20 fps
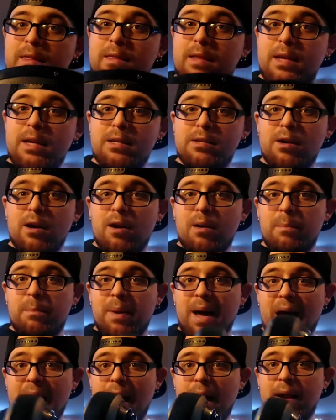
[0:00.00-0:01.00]
these aren't
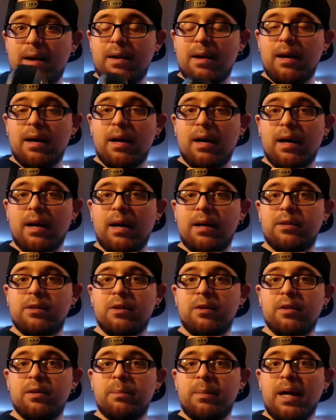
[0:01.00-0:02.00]
bad. I
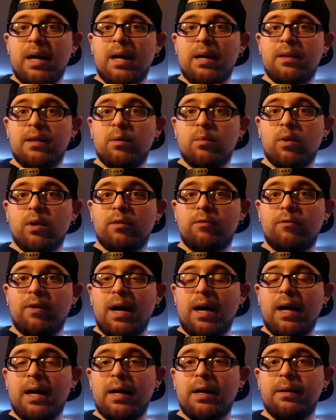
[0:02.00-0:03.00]
turned them on. They work
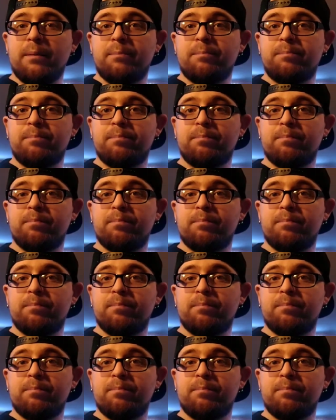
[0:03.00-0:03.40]
fine.